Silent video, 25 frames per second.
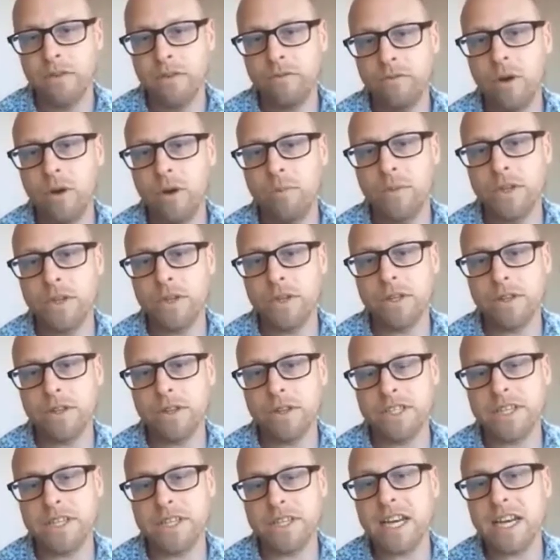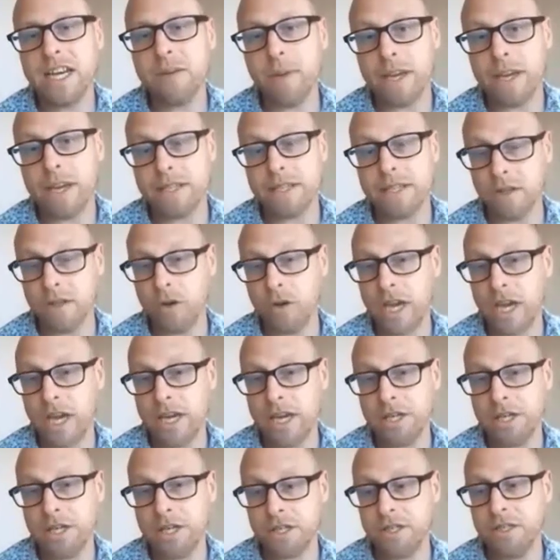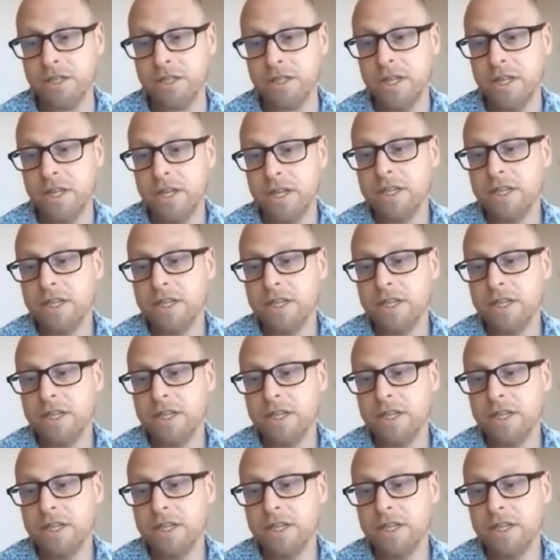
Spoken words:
the database location.